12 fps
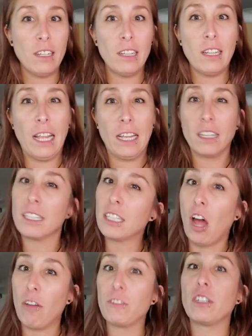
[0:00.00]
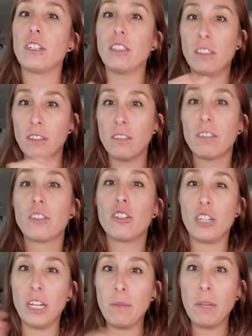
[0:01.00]
like a softer
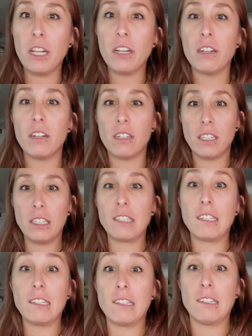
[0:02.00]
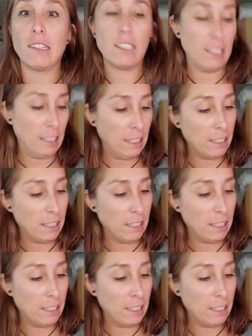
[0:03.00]
creamier consistency.